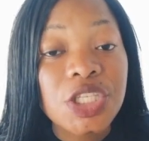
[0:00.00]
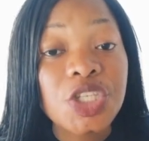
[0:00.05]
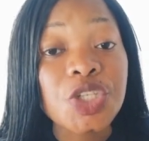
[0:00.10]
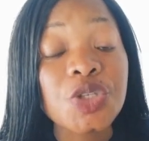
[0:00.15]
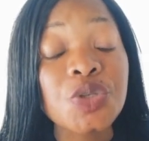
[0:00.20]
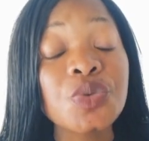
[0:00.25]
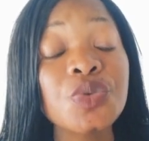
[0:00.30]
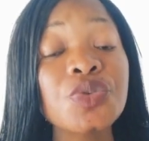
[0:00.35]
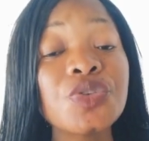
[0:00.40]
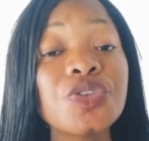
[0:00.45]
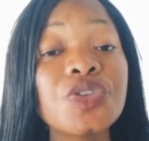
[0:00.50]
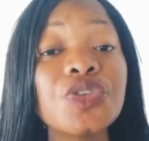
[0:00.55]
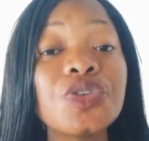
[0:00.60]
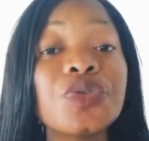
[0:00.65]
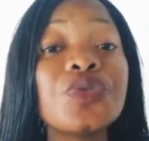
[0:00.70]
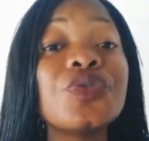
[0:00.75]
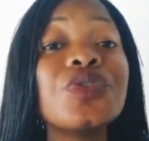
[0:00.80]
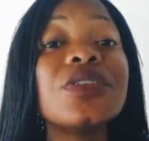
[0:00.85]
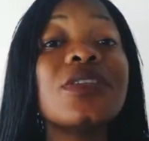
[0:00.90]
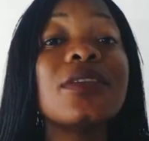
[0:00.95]
Use
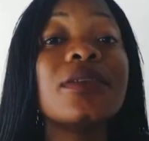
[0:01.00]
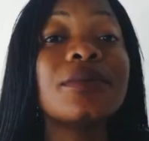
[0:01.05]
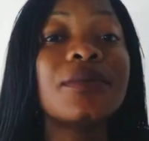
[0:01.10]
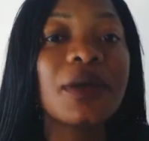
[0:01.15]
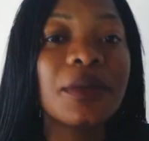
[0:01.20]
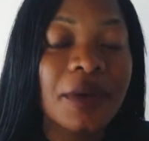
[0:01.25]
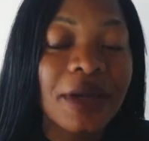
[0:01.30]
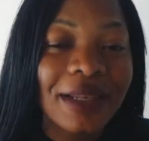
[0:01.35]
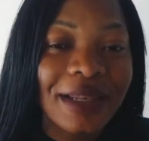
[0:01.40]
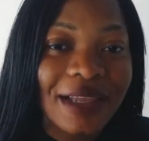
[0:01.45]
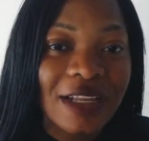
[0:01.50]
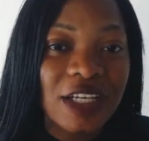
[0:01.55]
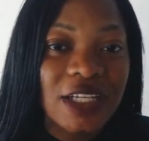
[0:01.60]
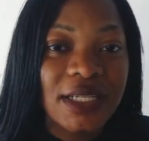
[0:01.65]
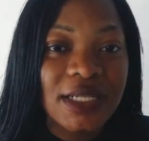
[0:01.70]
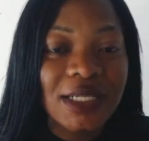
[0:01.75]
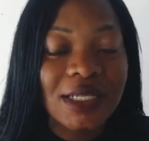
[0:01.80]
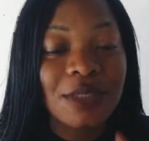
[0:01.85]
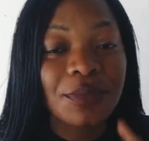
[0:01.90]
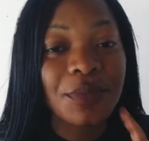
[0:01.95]
your Zimbabwean
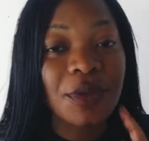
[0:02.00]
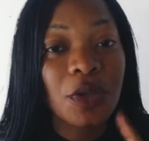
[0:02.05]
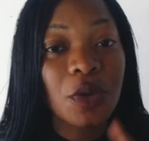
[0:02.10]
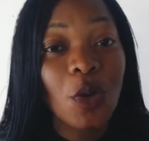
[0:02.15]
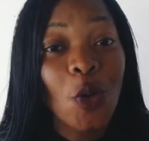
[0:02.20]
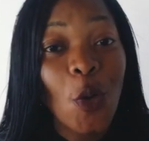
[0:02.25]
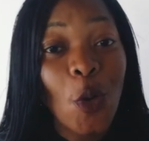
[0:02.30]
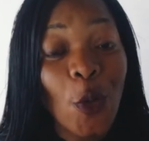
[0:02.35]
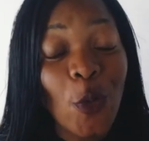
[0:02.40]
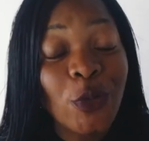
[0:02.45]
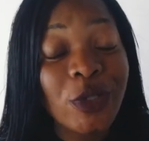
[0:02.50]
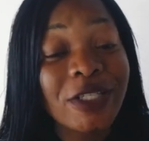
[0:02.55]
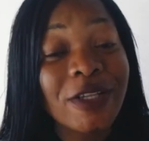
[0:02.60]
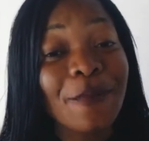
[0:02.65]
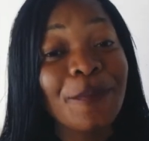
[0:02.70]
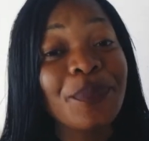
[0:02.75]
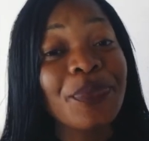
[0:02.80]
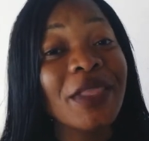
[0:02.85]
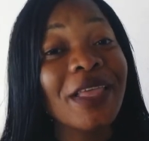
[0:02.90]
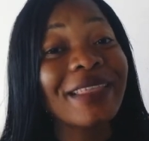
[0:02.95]
address because
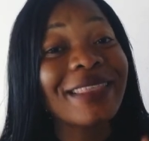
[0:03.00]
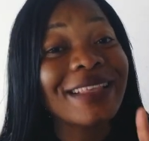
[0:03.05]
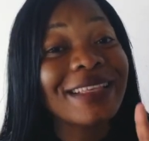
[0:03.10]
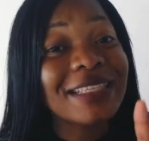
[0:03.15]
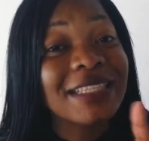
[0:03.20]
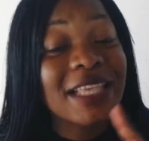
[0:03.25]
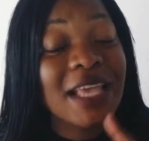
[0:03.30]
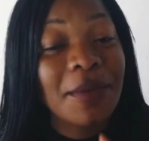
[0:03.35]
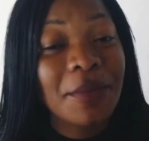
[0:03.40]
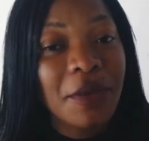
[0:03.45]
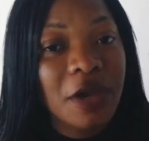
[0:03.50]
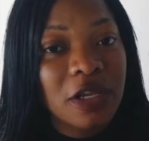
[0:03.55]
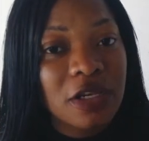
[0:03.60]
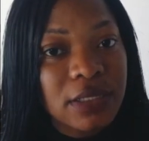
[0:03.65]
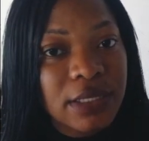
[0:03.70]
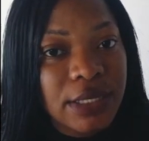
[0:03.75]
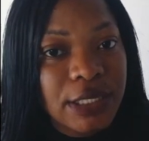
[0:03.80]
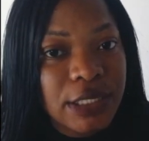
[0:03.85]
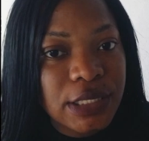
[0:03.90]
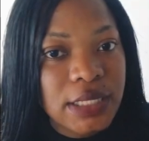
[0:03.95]
the same
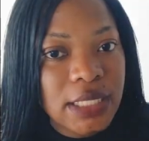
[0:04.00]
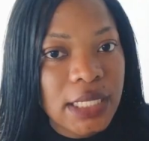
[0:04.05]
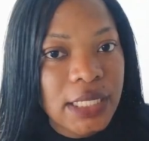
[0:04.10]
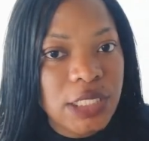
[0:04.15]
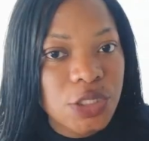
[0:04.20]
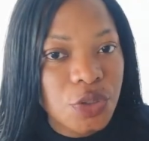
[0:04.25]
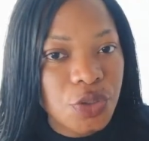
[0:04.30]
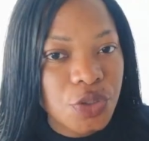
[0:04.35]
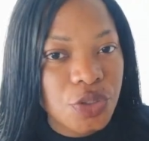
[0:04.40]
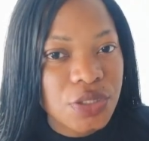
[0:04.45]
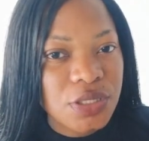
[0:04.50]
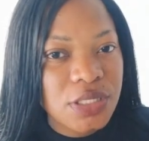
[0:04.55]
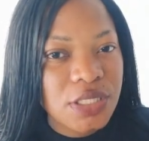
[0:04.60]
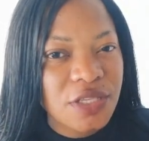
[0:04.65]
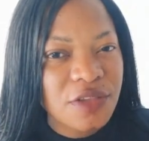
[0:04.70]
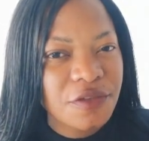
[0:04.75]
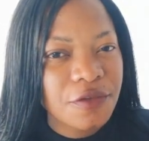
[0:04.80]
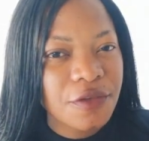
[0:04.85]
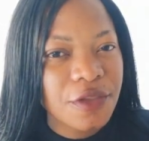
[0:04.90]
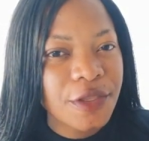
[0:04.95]
address that is on your
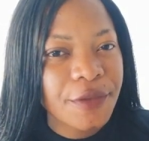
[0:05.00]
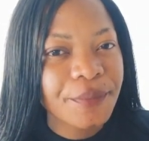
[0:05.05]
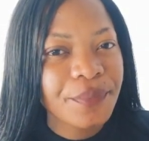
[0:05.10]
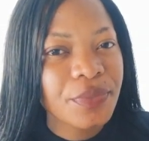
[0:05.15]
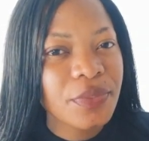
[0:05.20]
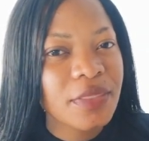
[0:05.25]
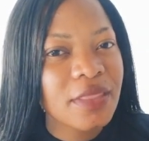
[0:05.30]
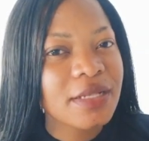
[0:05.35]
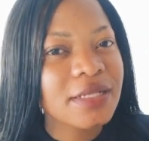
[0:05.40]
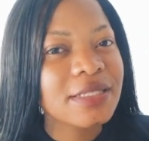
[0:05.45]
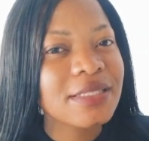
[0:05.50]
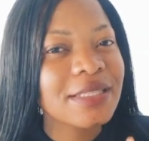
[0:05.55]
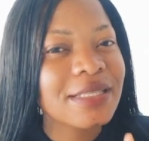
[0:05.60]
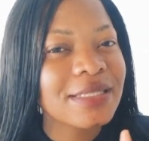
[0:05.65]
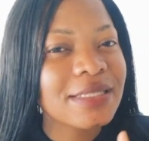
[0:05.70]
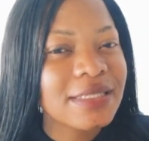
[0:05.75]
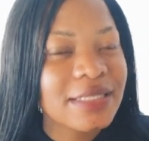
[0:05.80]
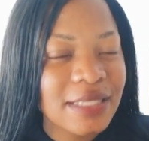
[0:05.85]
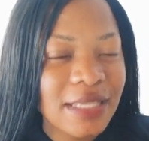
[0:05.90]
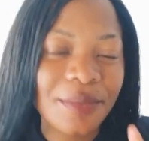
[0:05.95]
CV, that is the
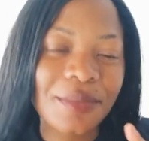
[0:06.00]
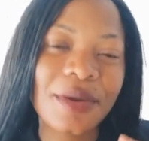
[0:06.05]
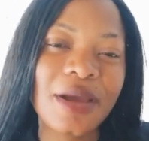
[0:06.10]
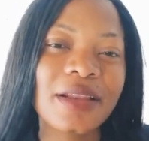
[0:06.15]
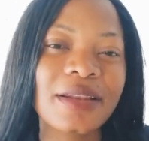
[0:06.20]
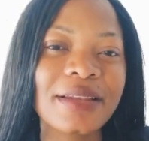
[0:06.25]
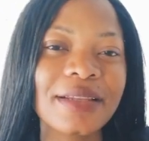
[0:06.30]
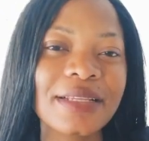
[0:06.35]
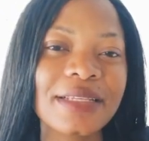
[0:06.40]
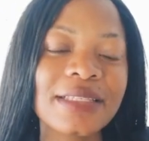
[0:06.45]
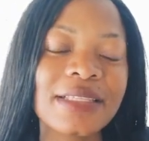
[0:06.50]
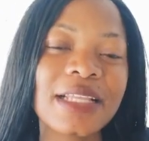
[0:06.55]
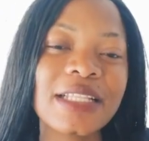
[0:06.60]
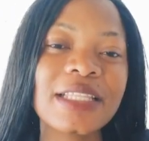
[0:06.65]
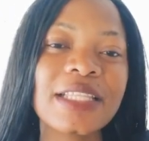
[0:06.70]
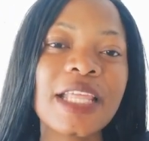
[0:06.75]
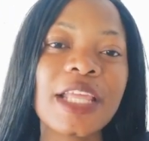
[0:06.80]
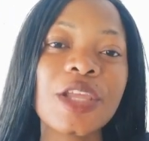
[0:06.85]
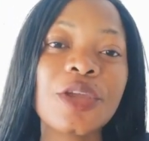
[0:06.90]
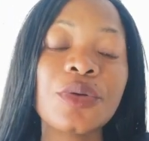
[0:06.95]
same address that
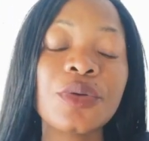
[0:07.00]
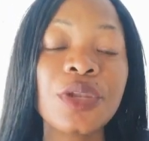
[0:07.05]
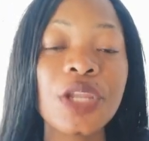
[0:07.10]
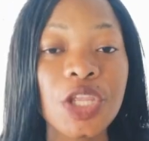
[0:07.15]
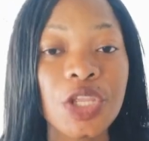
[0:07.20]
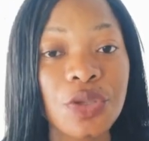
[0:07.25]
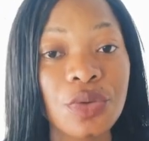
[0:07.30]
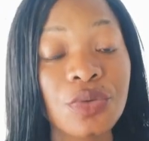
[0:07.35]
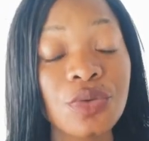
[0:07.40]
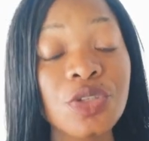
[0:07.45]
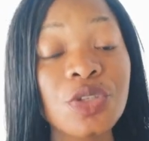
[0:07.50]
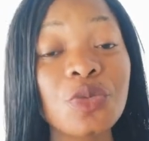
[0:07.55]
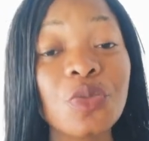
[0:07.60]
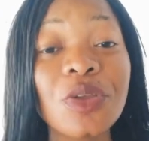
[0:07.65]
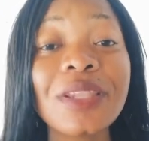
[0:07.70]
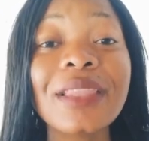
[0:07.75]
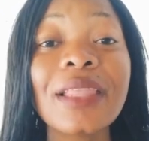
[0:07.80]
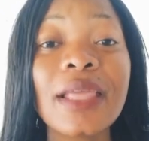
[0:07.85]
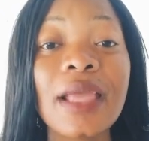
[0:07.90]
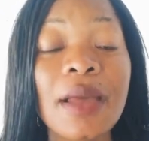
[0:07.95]
they're gonna use
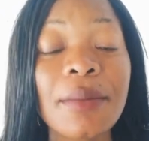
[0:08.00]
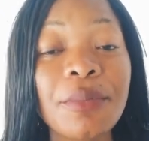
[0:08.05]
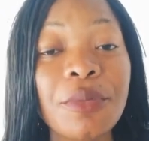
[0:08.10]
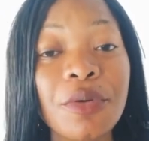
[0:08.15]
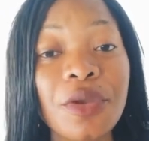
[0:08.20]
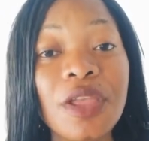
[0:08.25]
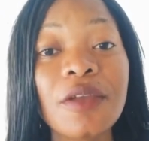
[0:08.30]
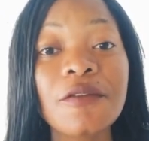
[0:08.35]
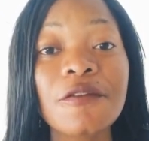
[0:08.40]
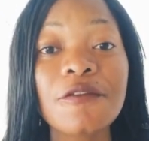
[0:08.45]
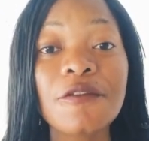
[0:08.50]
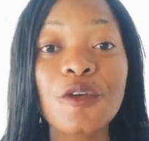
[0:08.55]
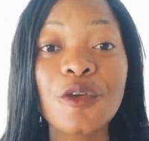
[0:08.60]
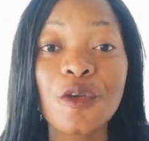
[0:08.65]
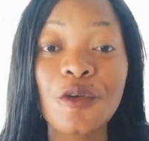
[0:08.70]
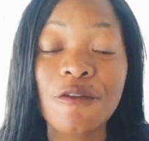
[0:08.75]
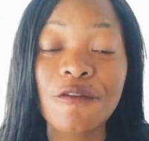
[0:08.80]
when they are booking for your